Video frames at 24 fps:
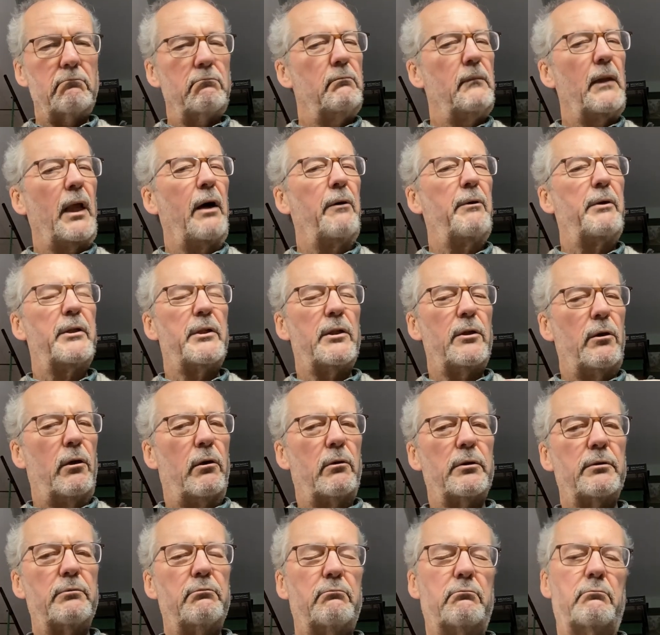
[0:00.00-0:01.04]
No, it's
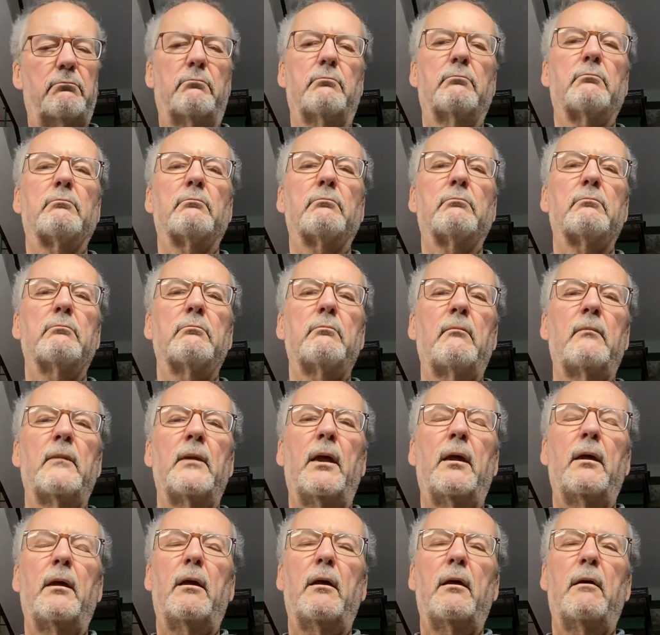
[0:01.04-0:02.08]
not.
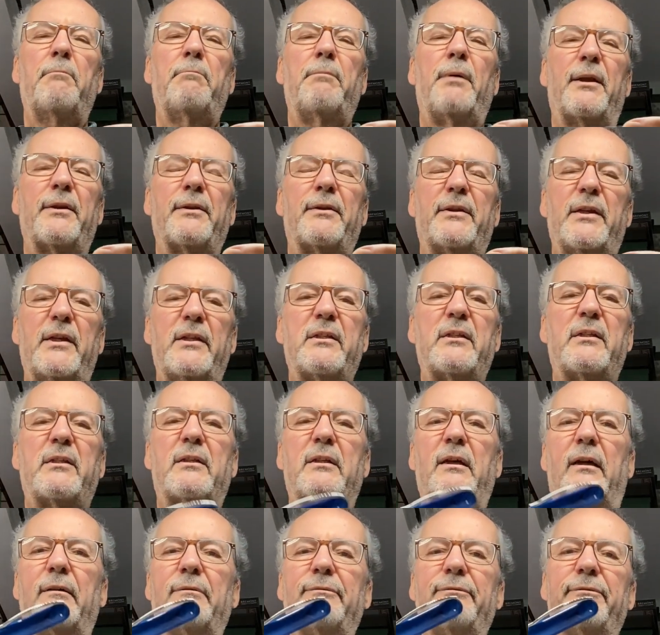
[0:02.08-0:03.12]
But this
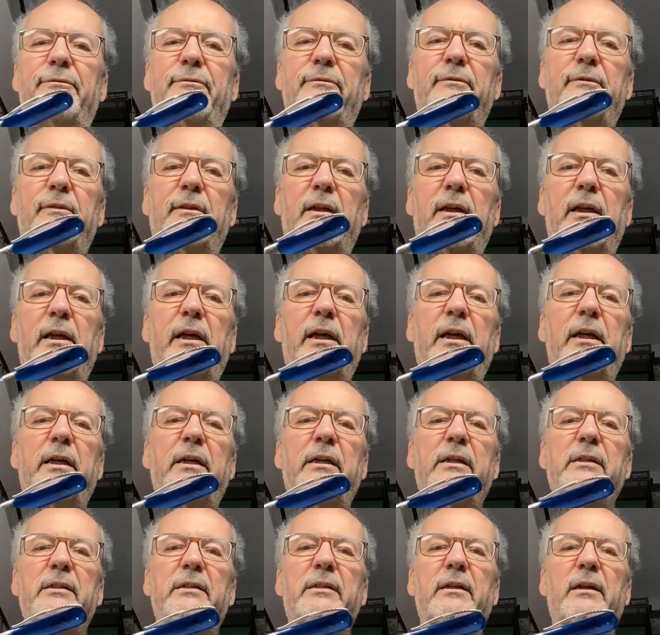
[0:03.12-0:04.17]
stuff
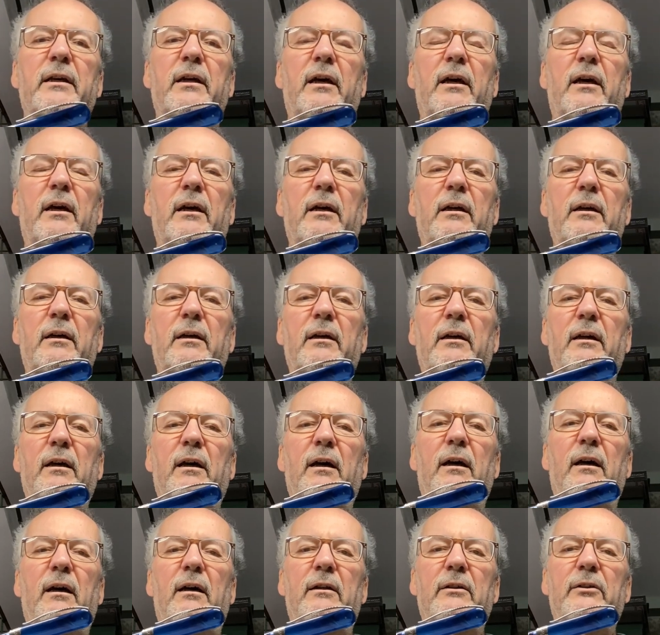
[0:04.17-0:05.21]
is
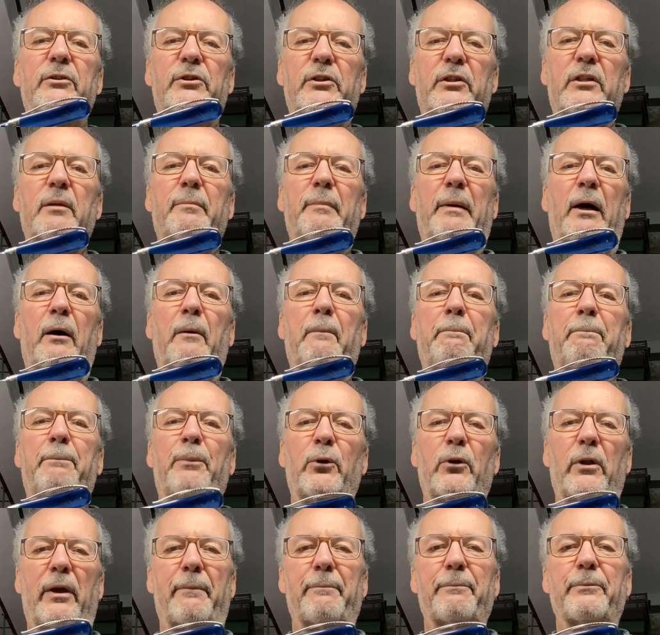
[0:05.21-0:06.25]
just about
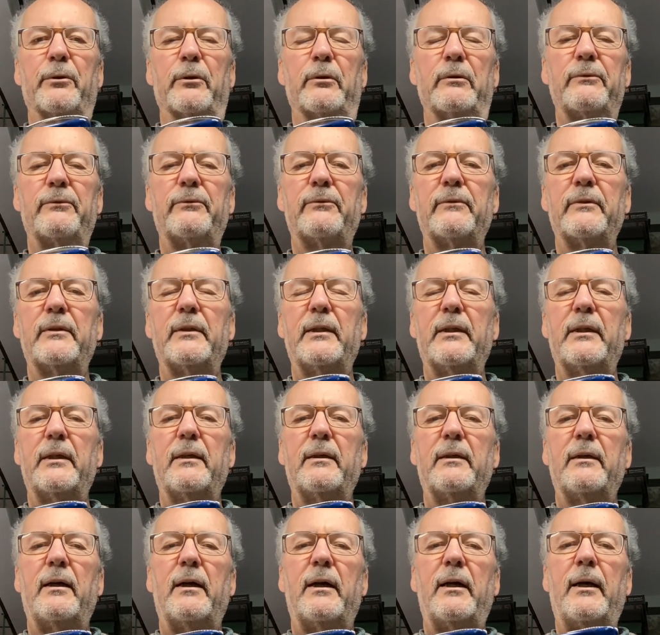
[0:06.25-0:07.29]
bulletproof.
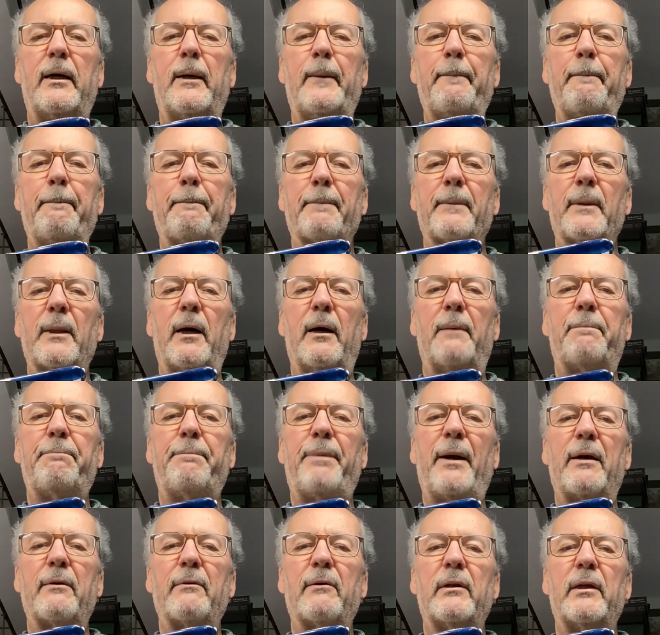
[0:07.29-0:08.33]

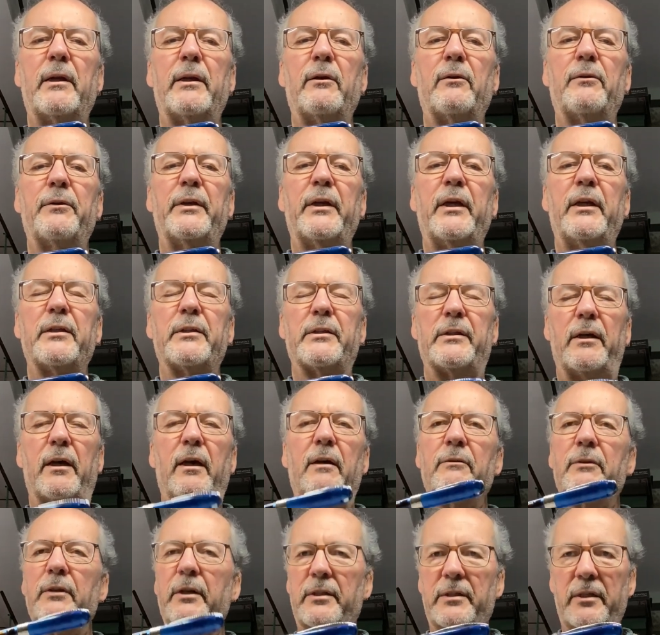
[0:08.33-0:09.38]
Apparently on the internet,
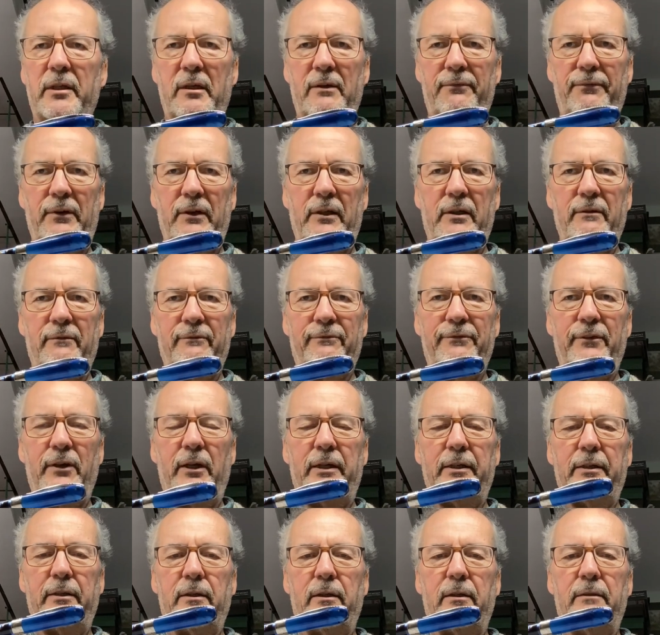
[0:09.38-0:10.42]
I'm going to see if I can
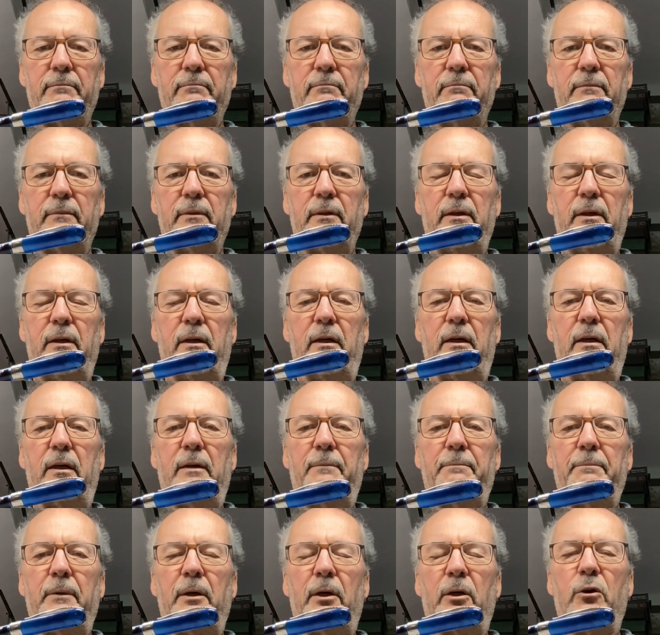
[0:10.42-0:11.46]
find
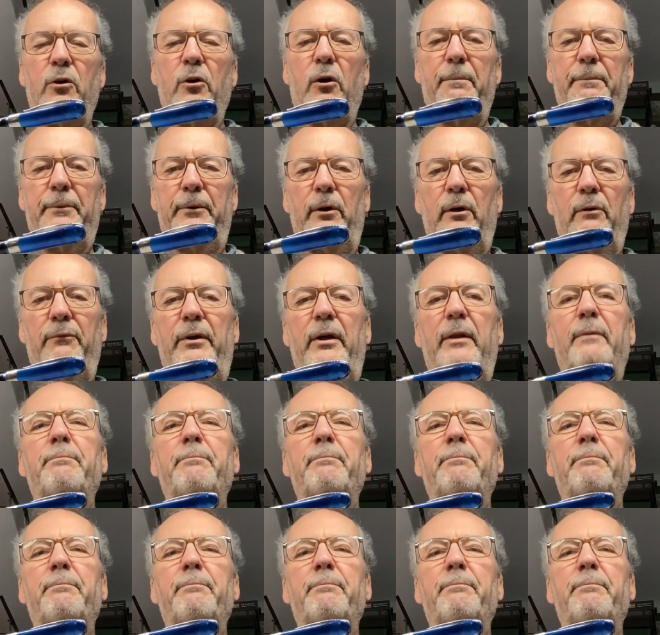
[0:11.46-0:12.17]
a copy of it,